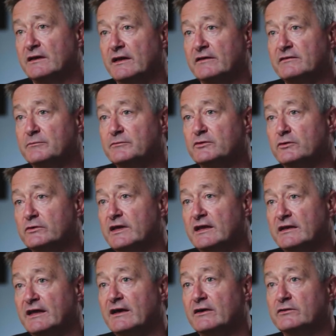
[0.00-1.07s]
as I'm
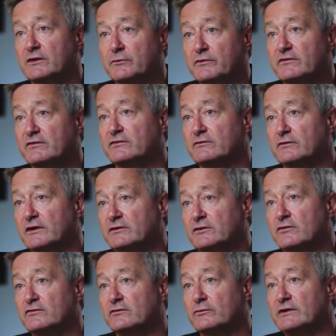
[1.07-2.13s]
talking now, there was a
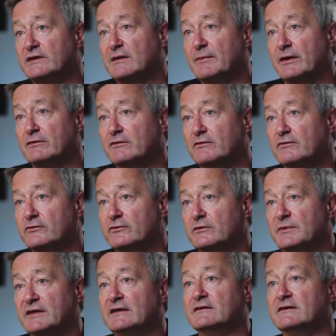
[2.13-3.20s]
new story came out in
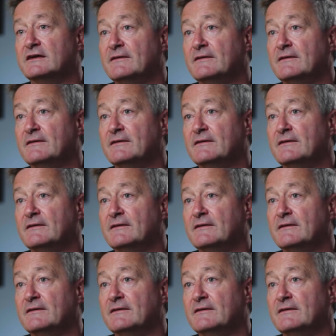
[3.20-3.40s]
Serbia,